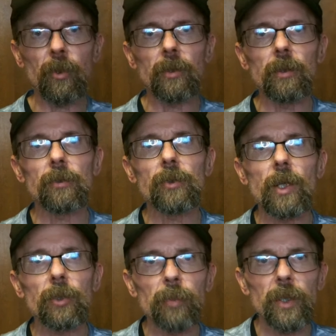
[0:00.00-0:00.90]
on the
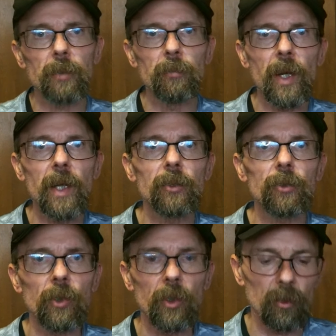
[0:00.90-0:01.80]
Chesapeake Bay,
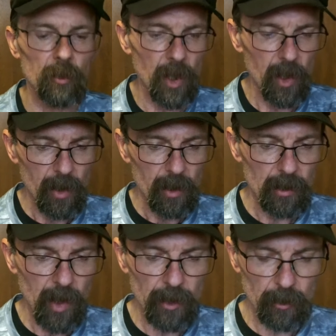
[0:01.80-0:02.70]
so
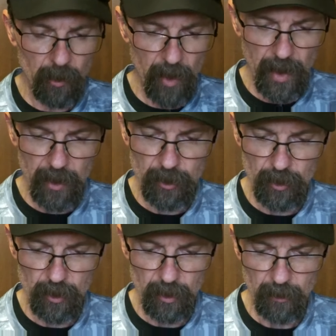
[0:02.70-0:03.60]
a lot of
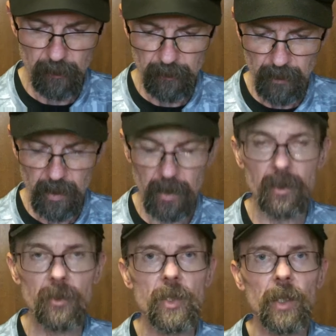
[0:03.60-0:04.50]
grass.
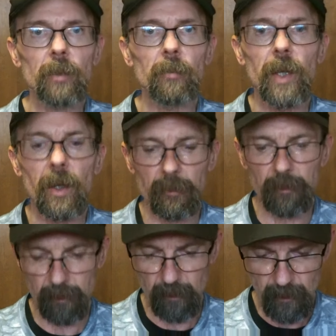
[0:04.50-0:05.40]
Get to check them out.
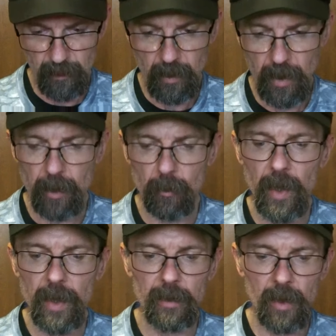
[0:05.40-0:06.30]
Can't
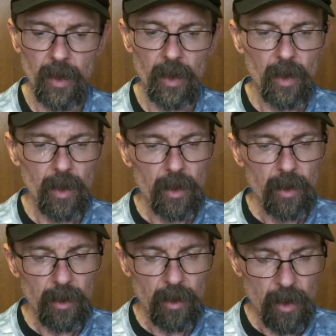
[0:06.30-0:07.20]
wait.
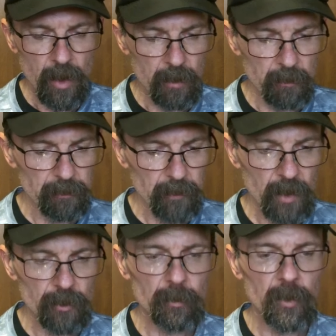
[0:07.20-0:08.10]
Um,
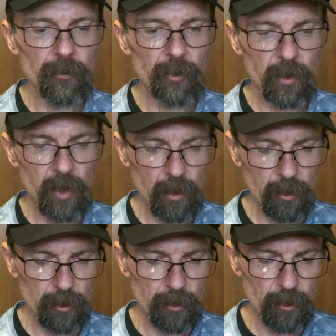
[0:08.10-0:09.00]
got some different
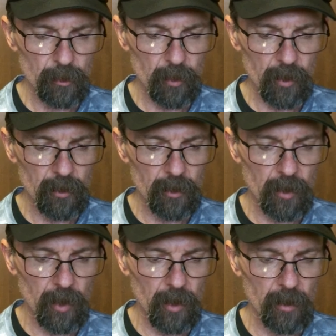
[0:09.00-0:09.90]
colors. This one's
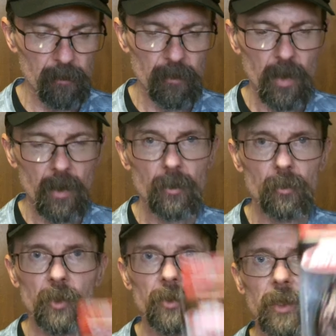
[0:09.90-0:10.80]
uh,
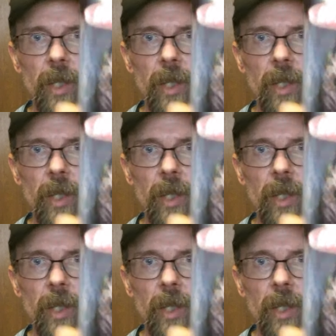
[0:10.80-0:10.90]
this one's a